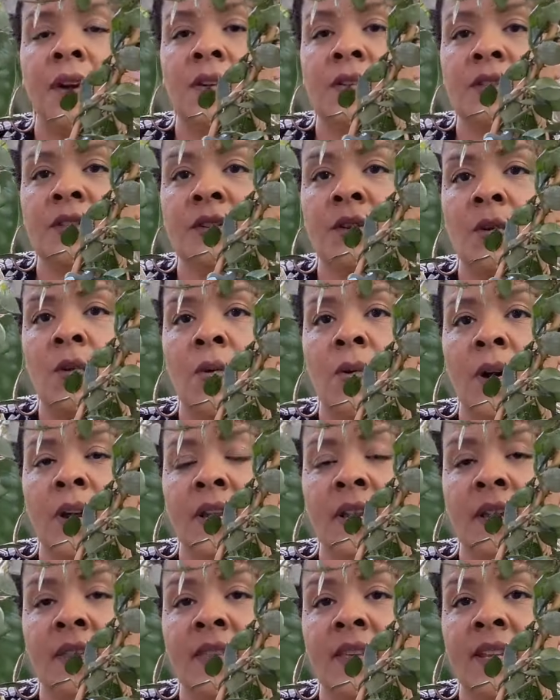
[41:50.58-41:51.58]
first
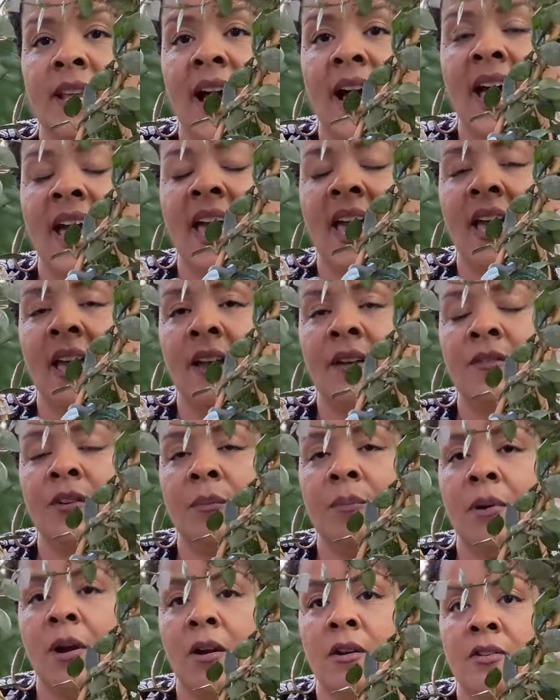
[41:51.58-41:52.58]
Hoya that I
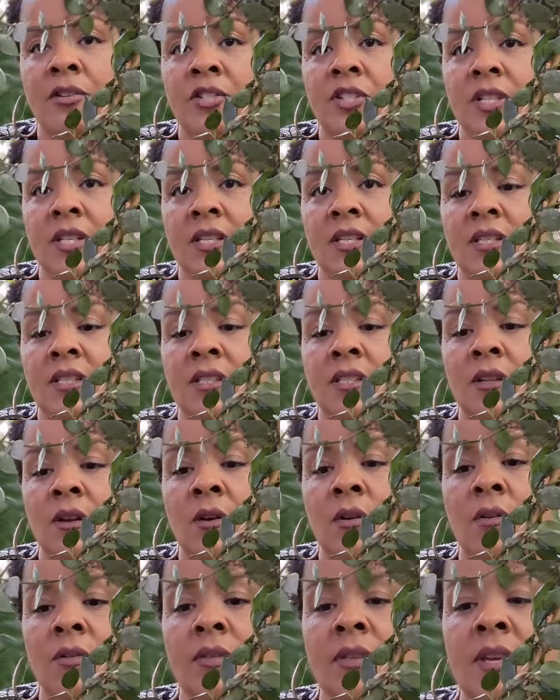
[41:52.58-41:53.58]
ever purchased.
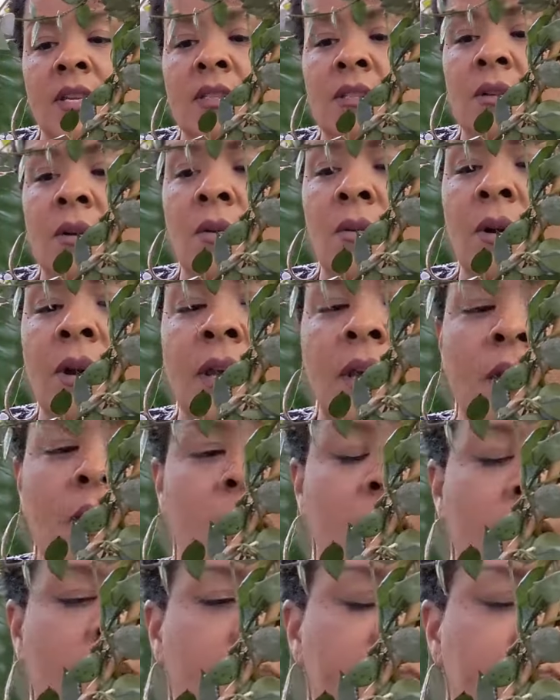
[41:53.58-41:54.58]
So this
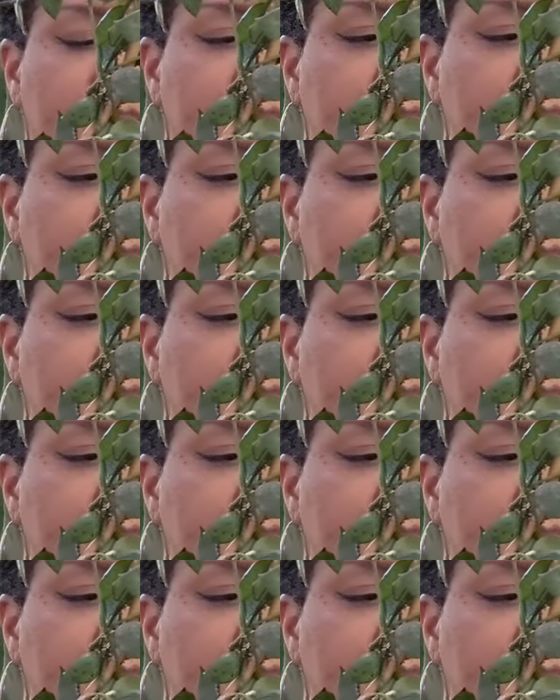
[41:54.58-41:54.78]
Hoya